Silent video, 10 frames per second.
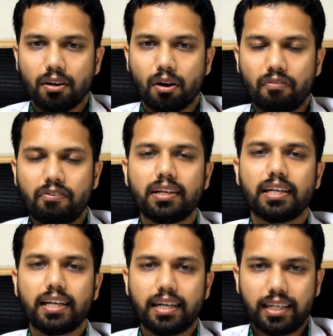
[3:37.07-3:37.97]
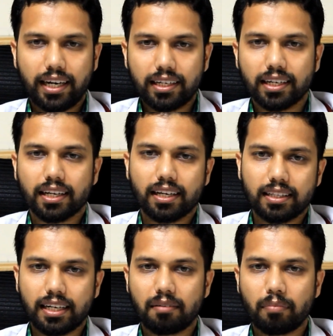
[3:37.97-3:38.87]
often irritated
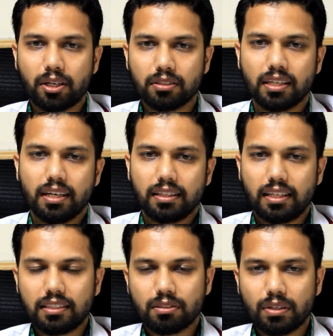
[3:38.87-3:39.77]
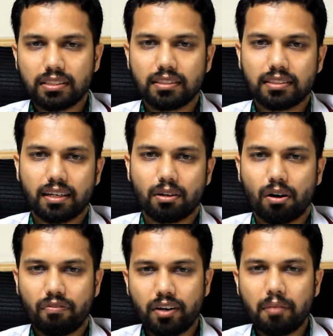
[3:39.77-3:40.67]
that because these questions are
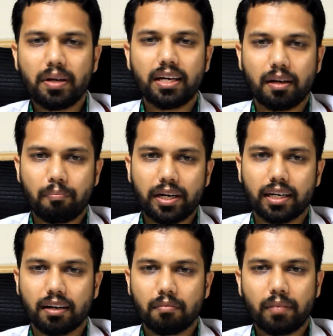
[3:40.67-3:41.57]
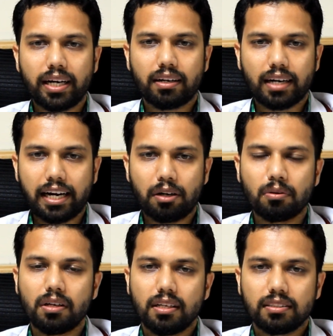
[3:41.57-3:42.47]
often being repeated might try to